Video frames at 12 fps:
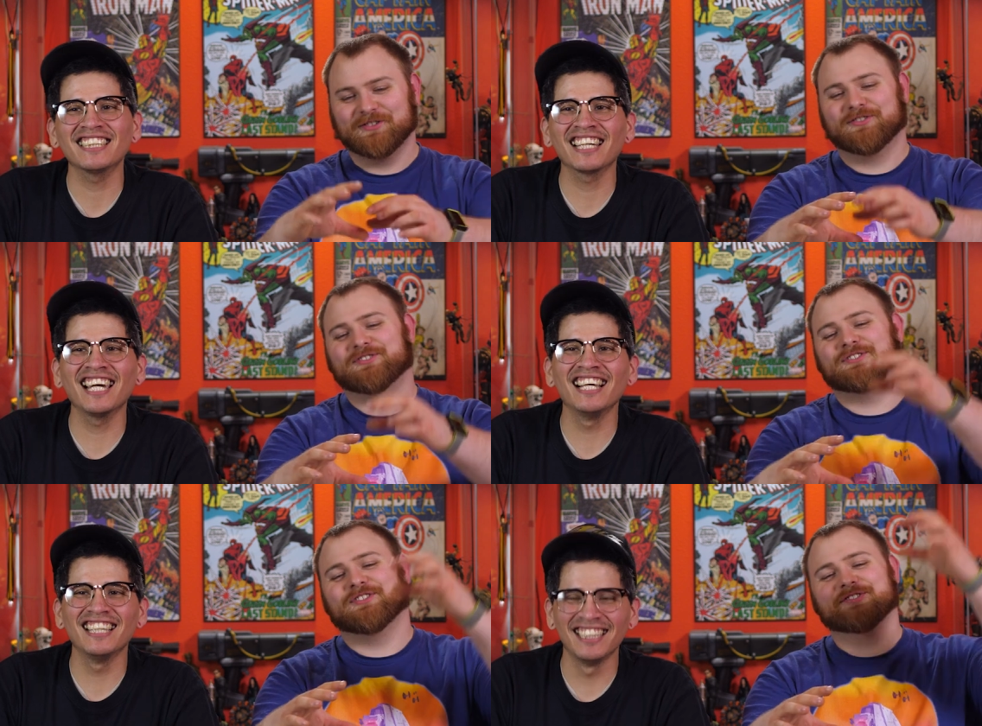Speaker 1: seat. A,
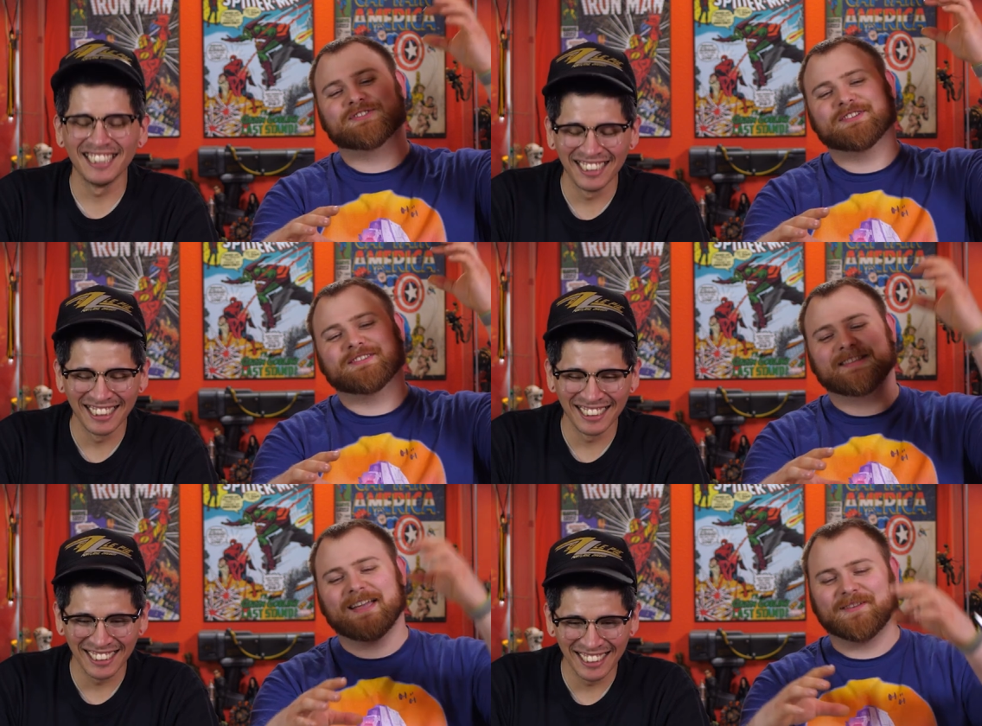yeah, there's
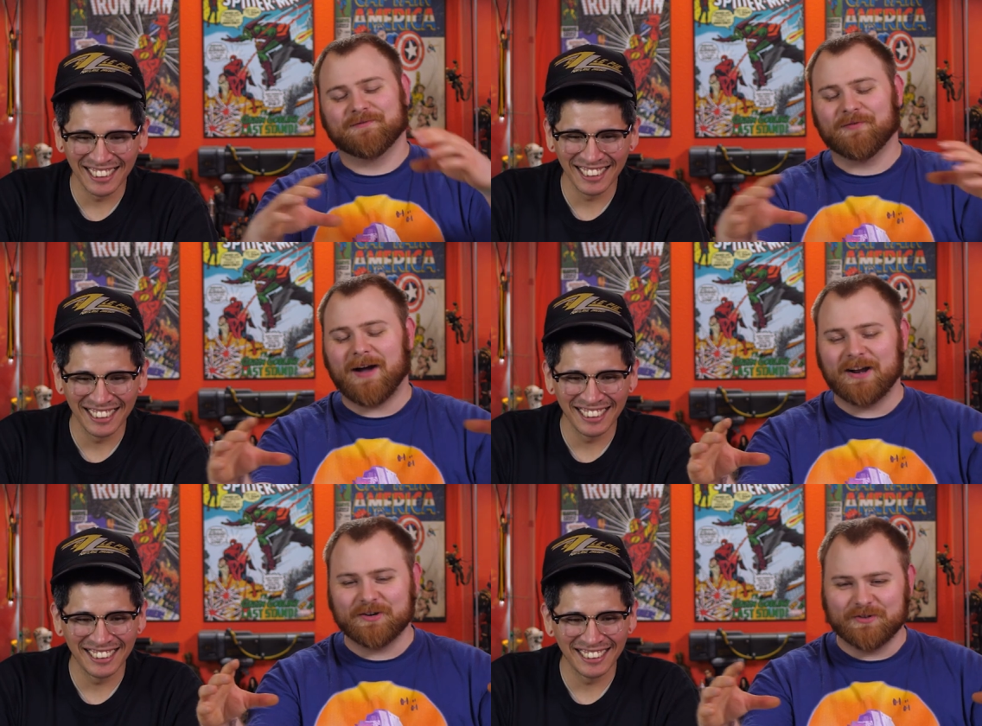this like
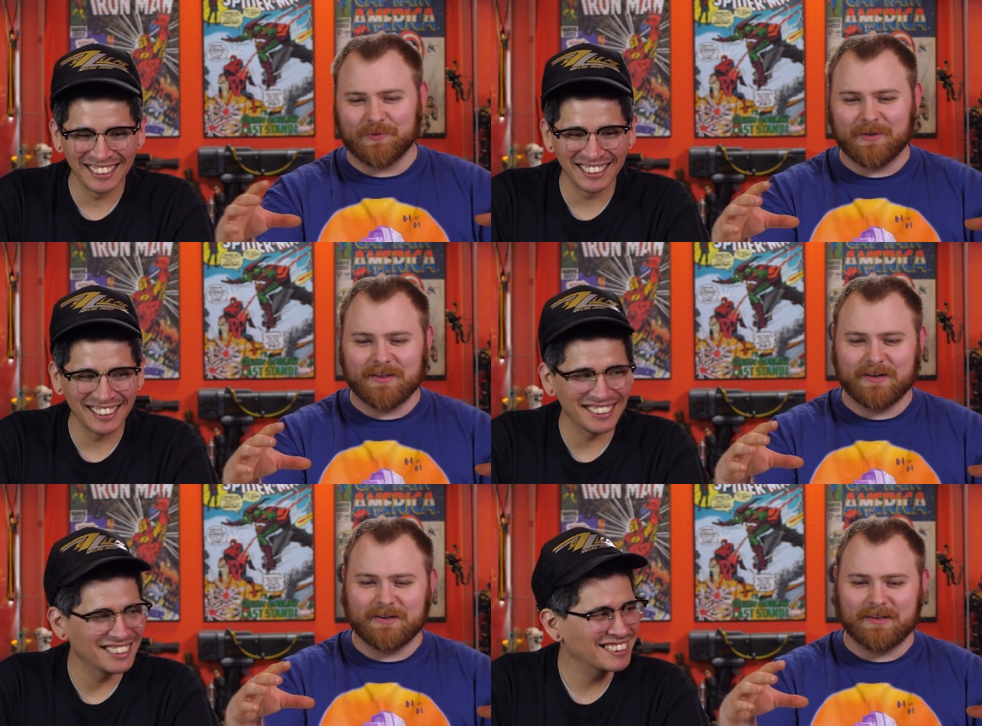fighter one
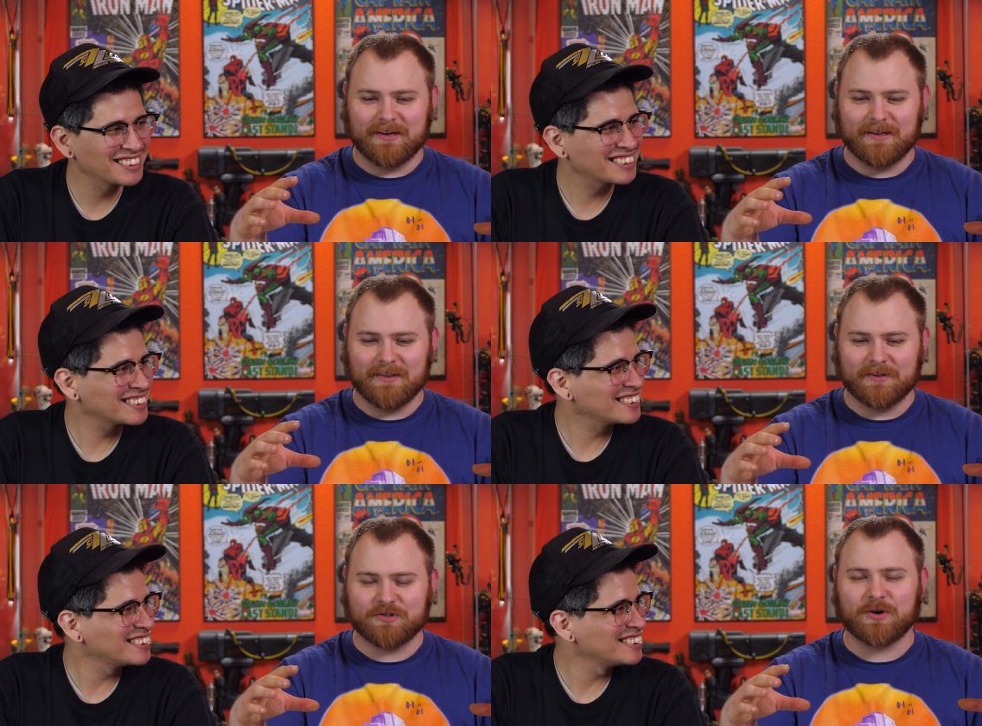the the,
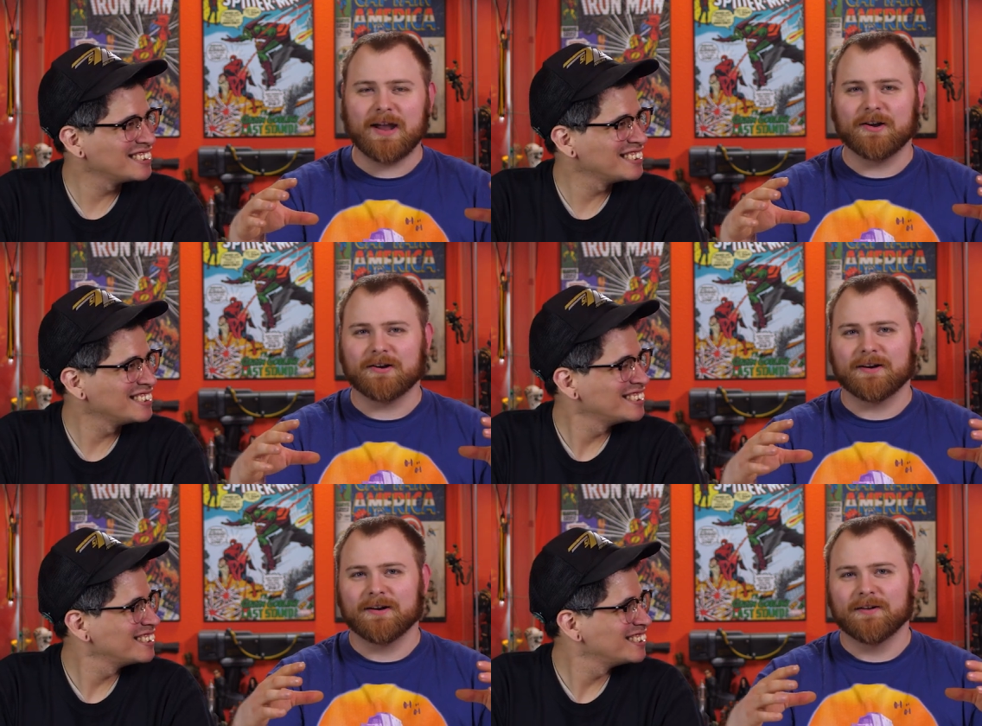the
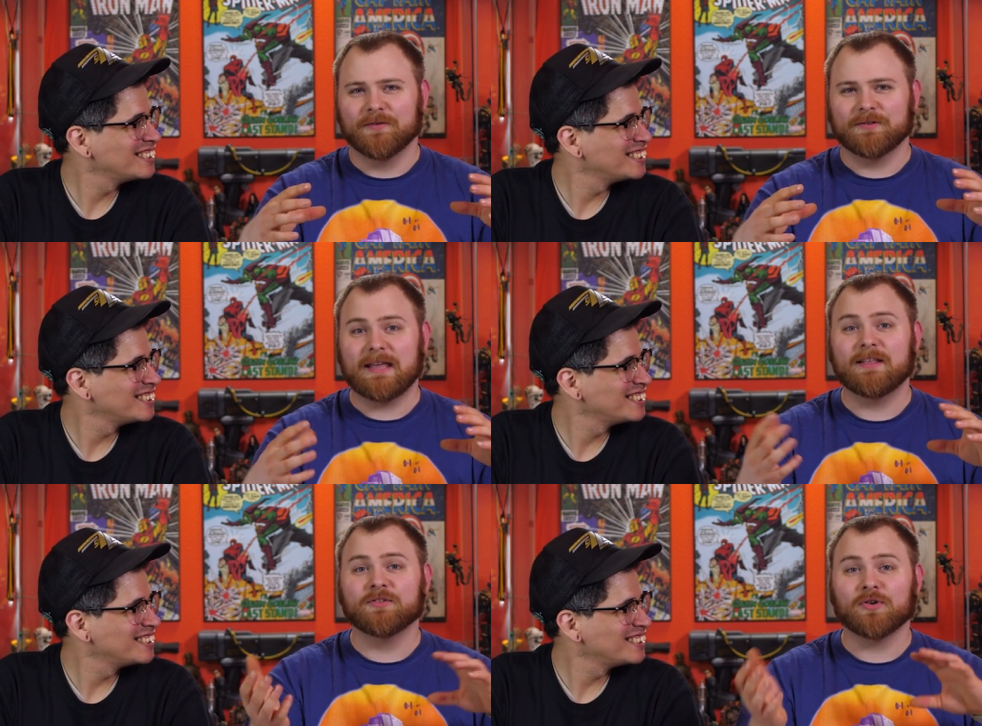striker. It was
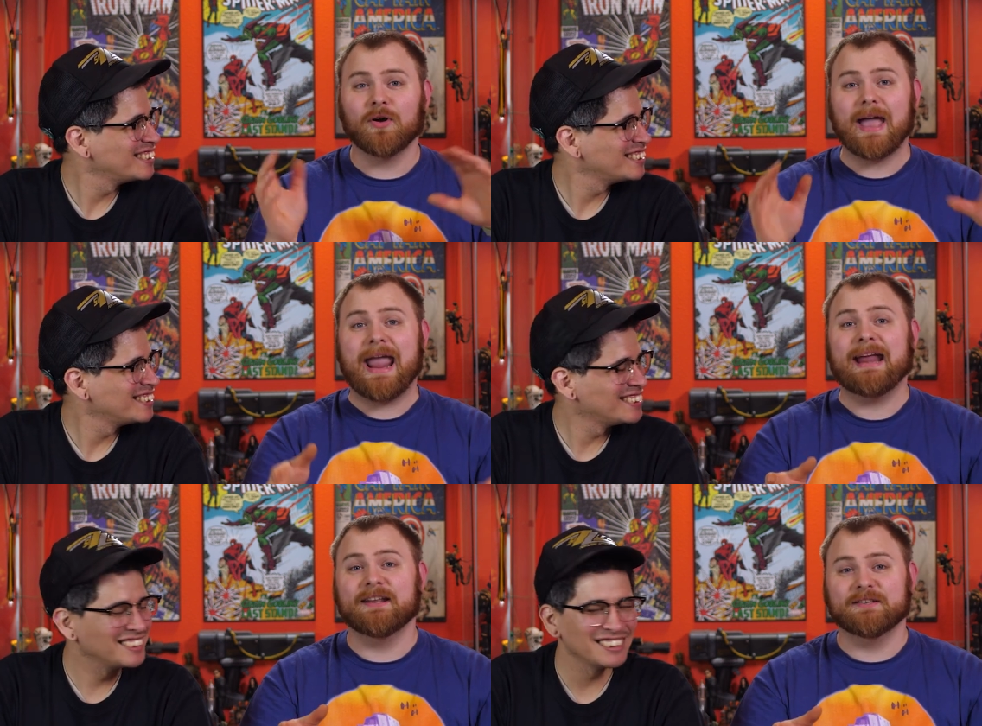these are all
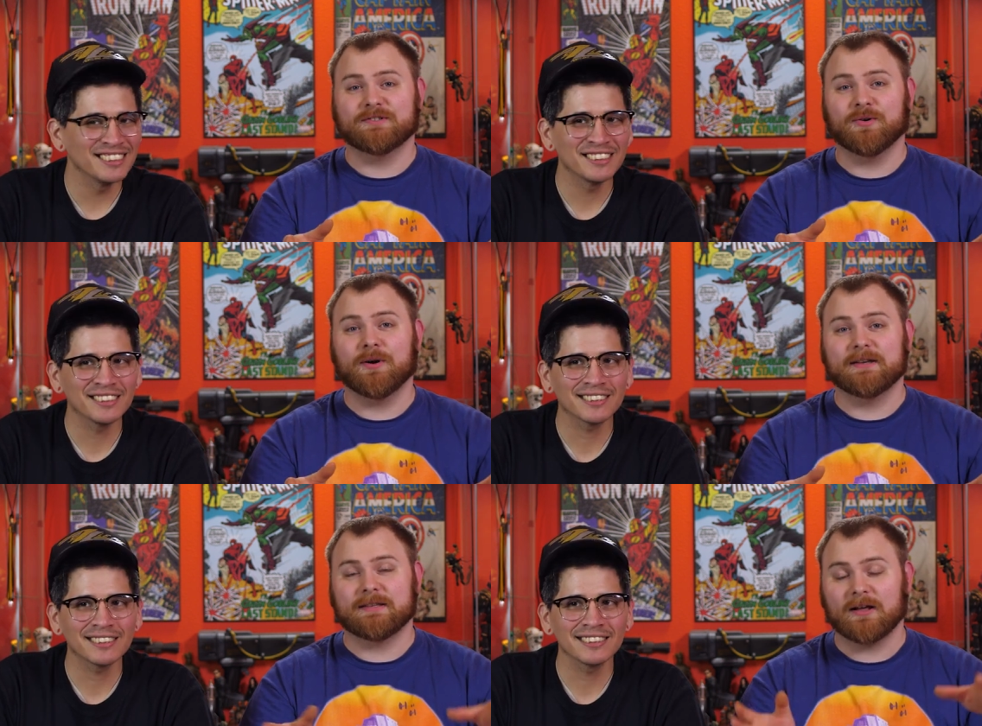eighties
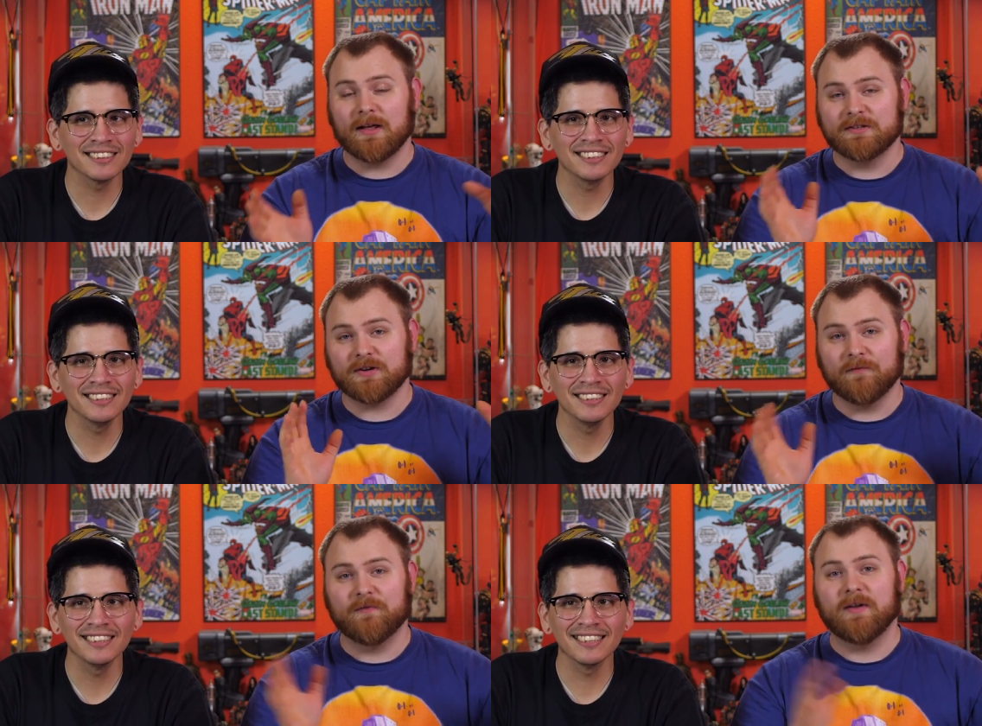toys. Like all these are all